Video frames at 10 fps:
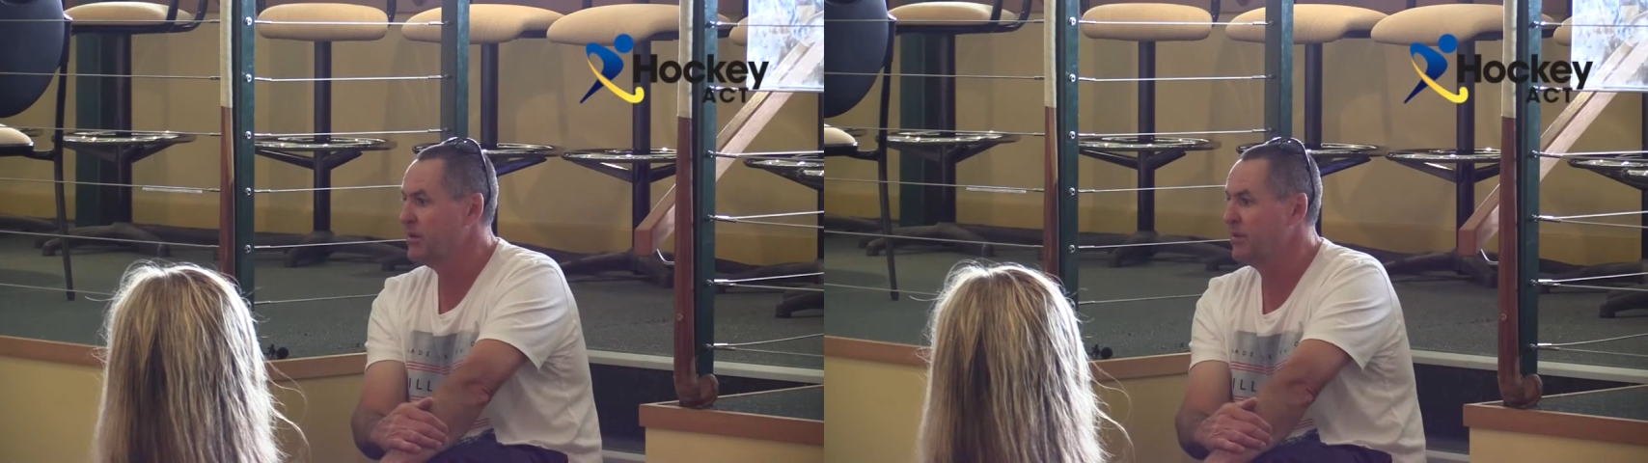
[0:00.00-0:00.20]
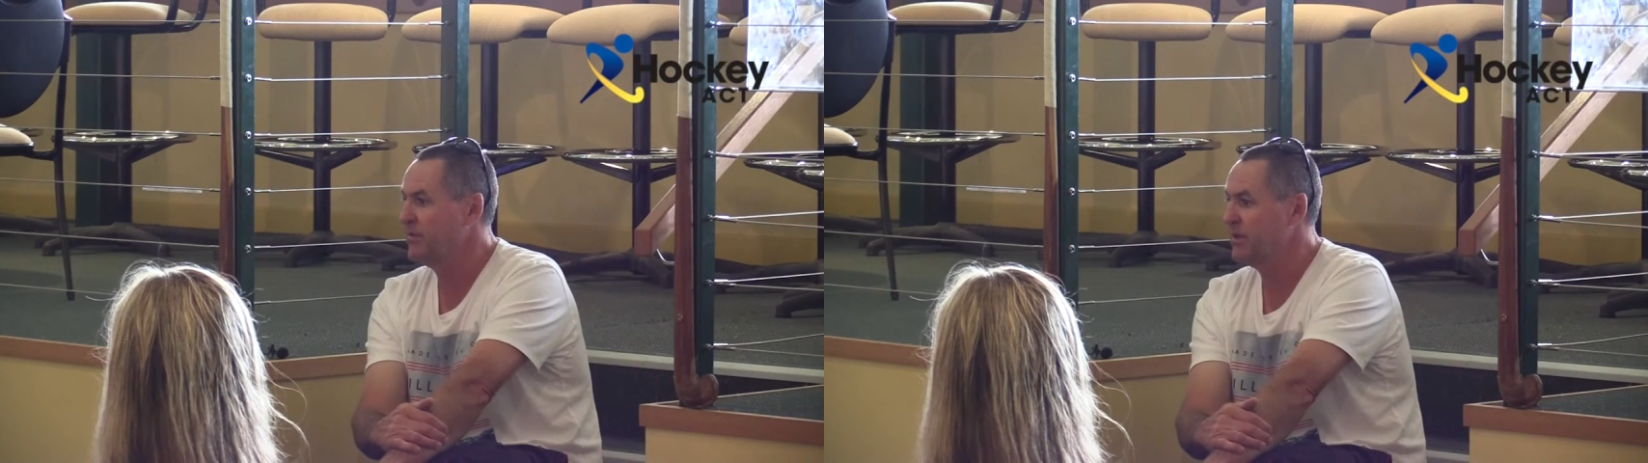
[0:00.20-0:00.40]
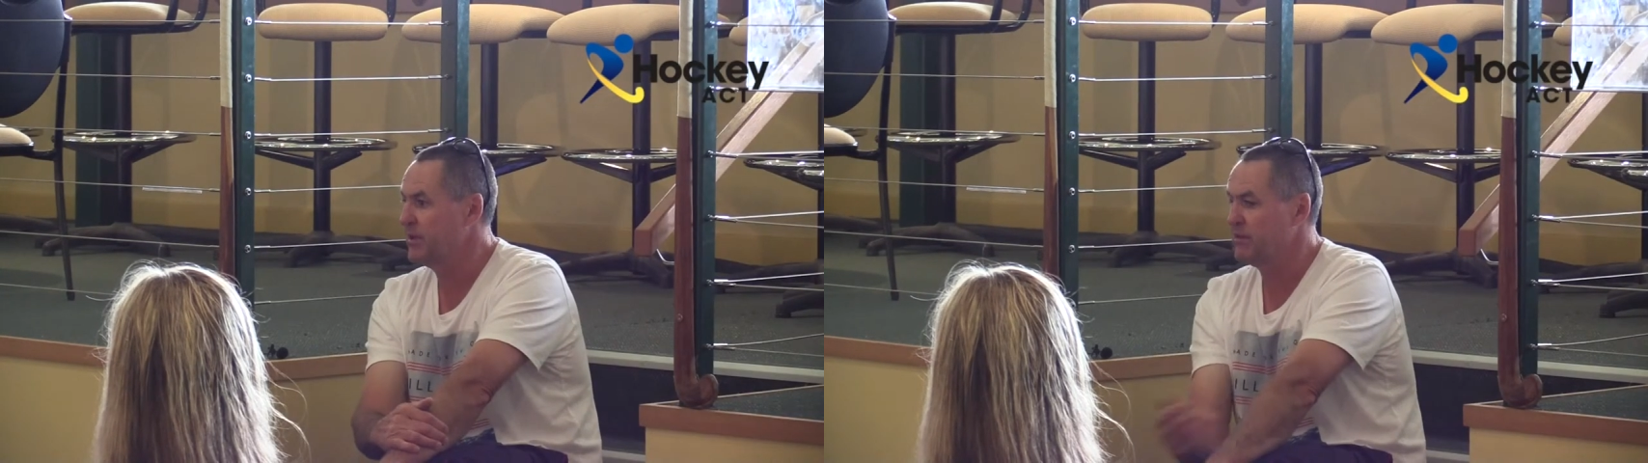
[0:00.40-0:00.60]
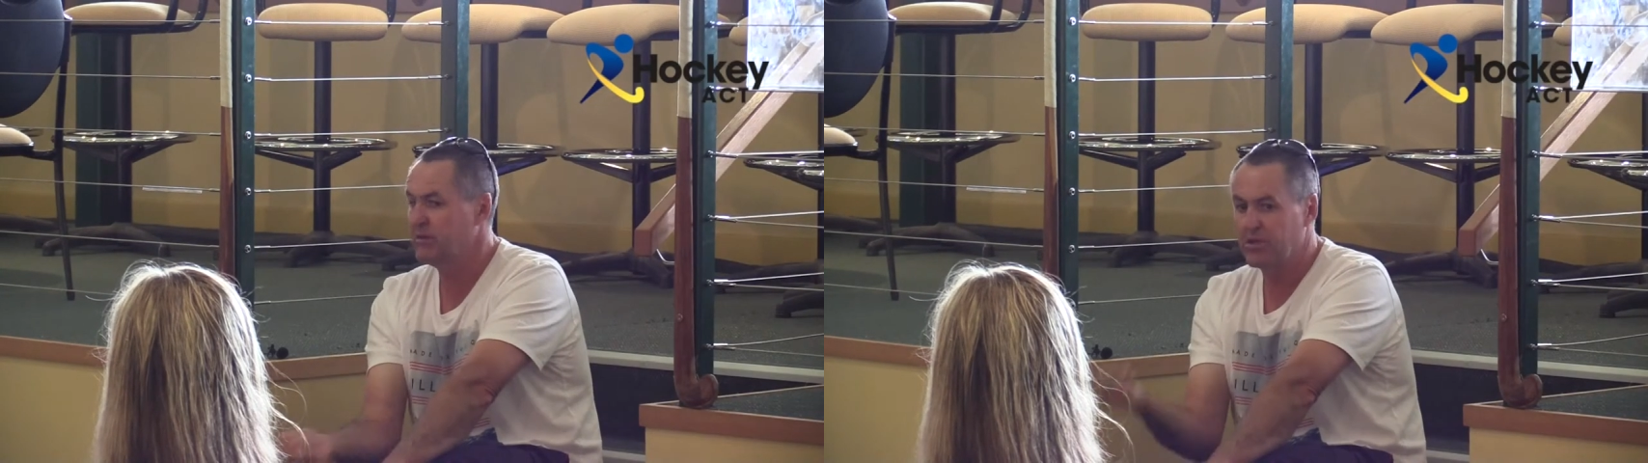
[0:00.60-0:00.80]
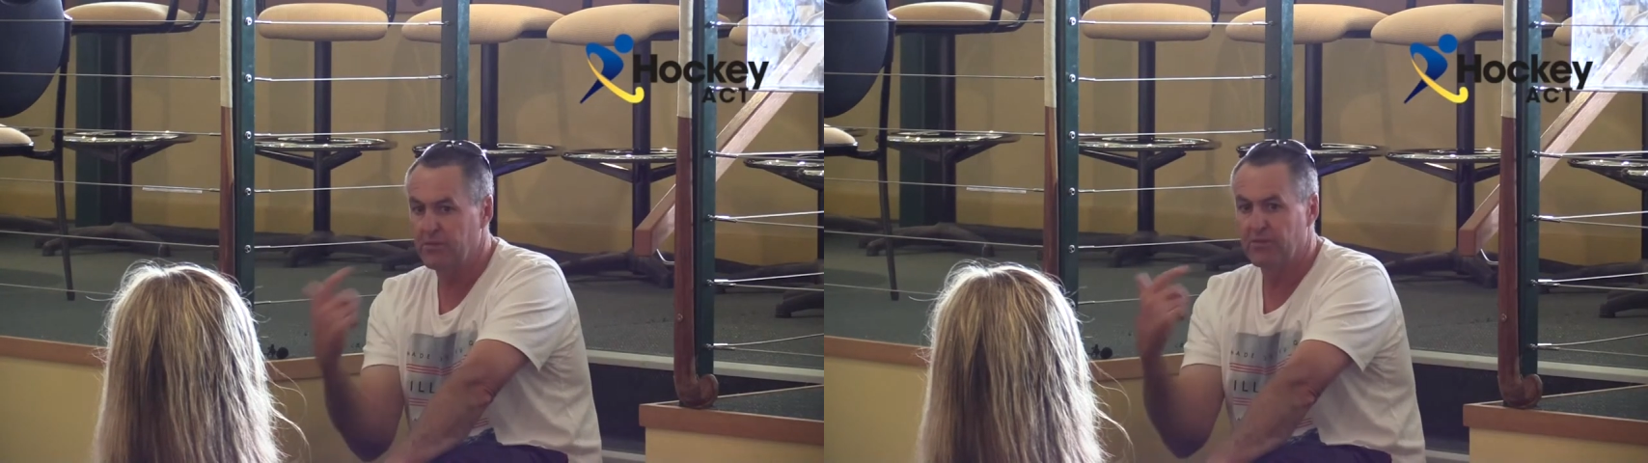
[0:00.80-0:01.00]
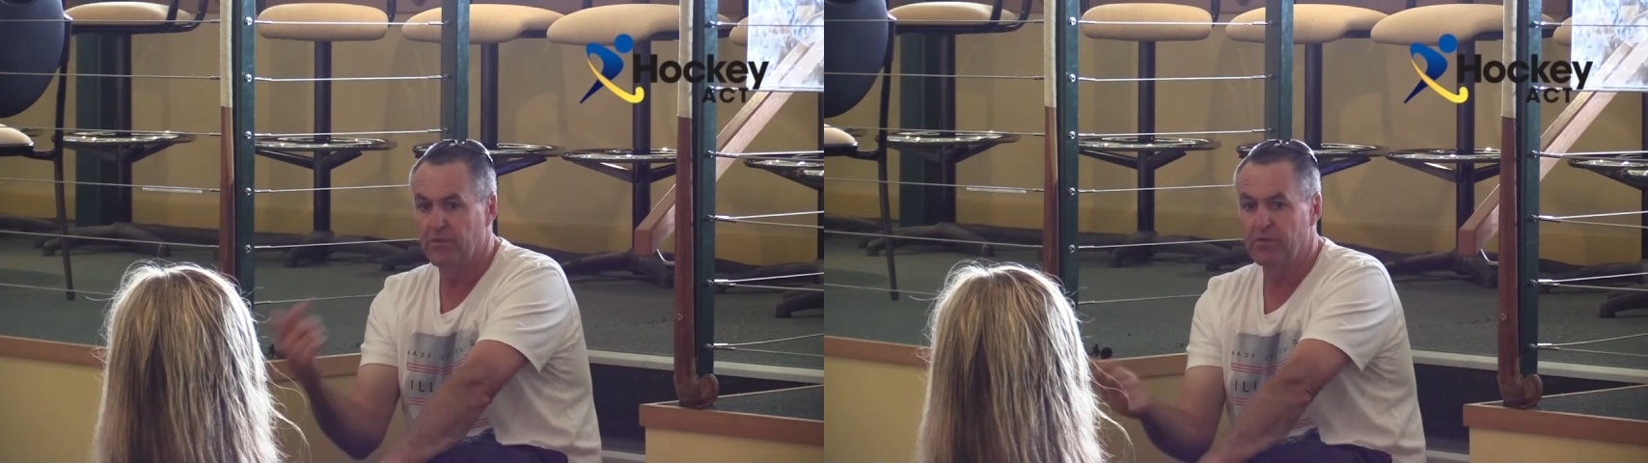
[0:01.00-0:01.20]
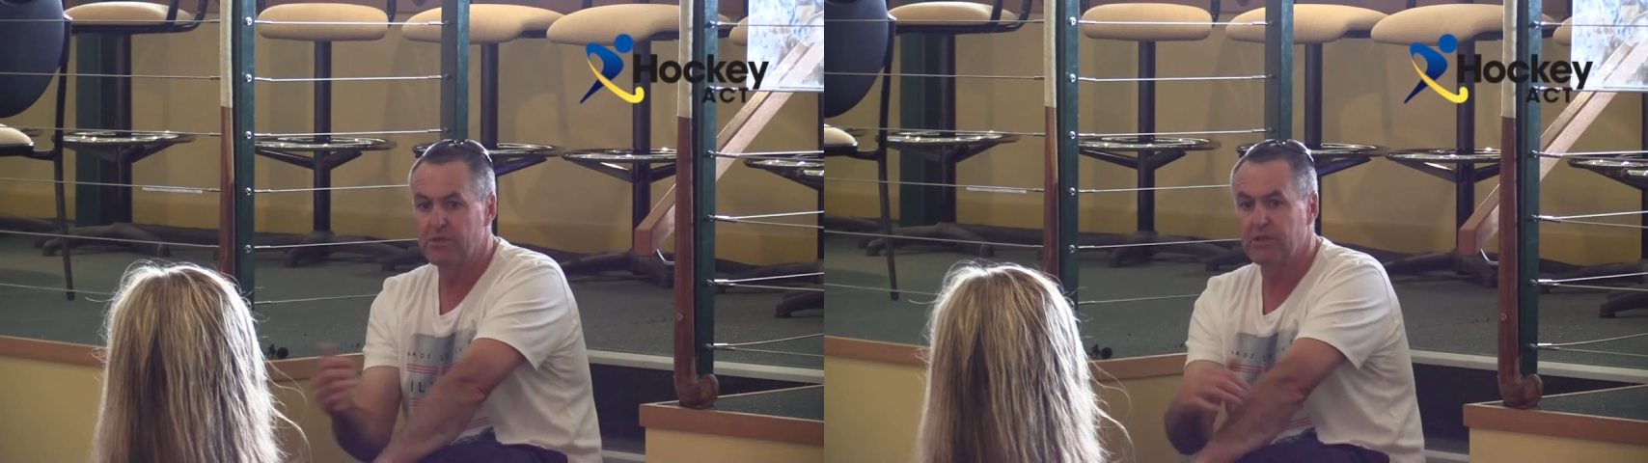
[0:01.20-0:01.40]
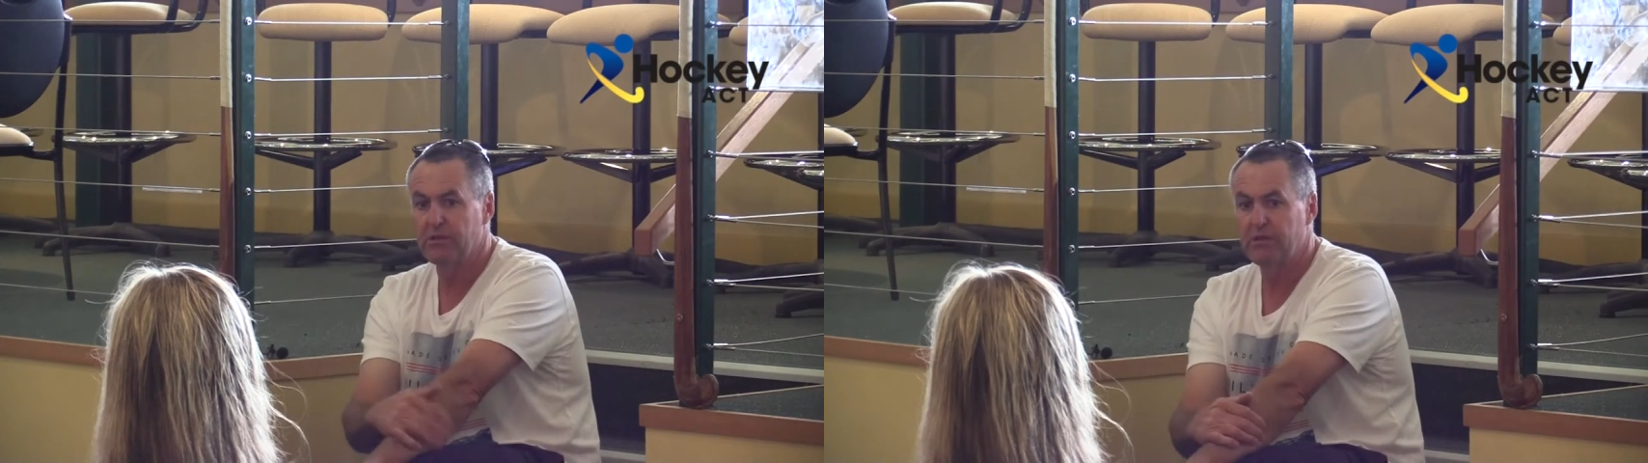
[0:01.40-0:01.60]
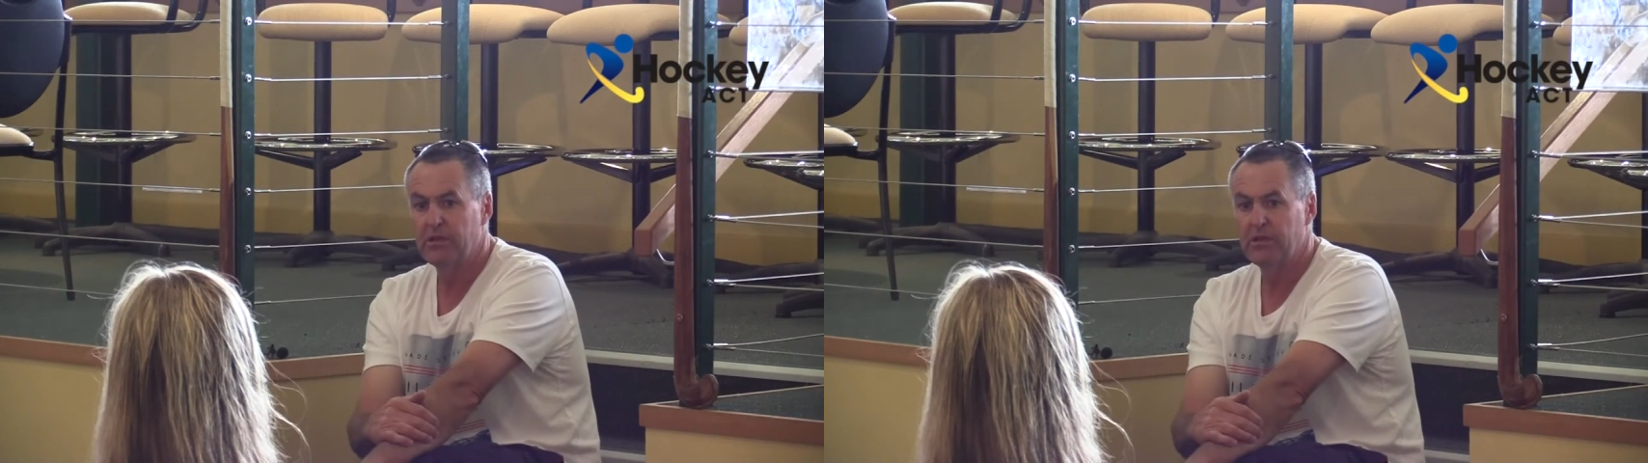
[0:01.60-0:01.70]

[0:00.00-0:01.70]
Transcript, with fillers: if he didn't keep the fluids in.